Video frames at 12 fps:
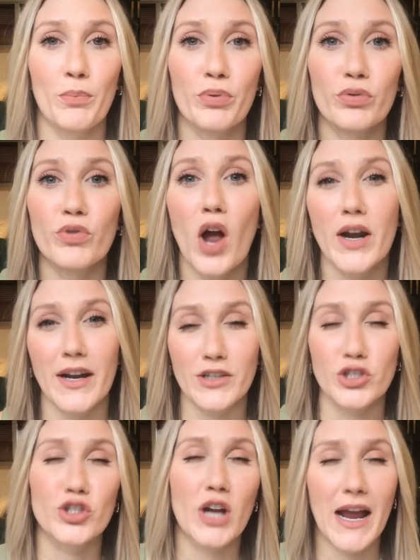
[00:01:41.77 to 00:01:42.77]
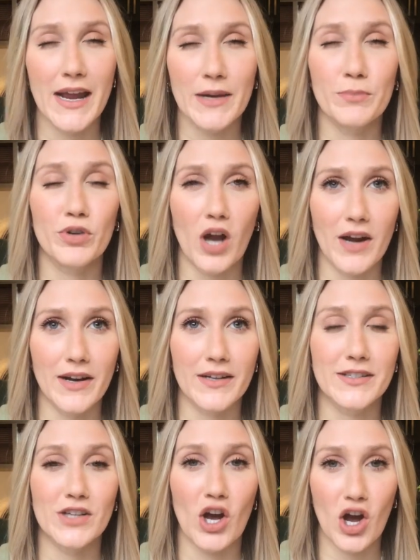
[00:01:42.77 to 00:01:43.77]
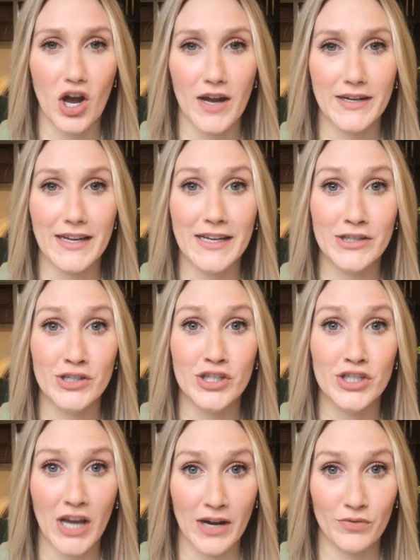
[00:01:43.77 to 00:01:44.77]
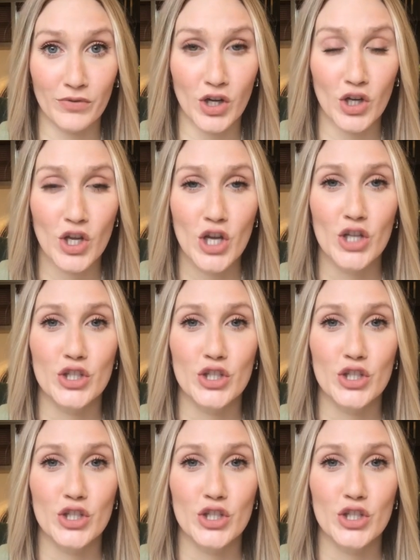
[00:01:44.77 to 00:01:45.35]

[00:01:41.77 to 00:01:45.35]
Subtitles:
products, drying products on in general.